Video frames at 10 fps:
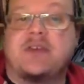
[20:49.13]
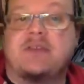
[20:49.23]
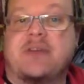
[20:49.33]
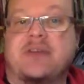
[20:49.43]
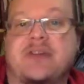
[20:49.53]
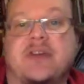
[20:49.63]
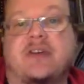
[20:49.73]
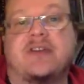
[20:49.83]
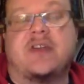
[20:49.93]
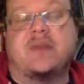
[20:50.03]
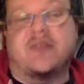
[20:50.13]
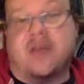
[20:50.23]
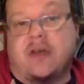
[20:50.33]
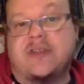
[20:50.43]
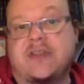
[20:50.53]
because the content was
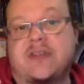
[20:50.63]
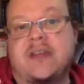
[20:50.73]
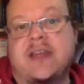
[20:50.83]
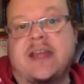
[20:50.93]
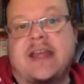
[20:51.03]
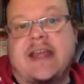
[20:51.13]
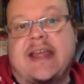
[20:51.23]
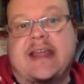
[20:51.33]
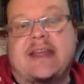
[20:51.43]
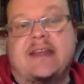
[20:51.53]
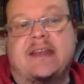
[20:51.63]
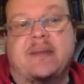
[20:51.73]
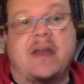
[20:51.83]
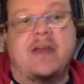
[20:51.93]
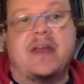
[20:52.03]
hosted in
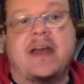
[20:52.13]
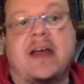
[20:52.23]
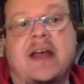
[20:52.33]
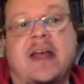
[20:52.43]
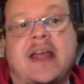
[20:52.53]
America,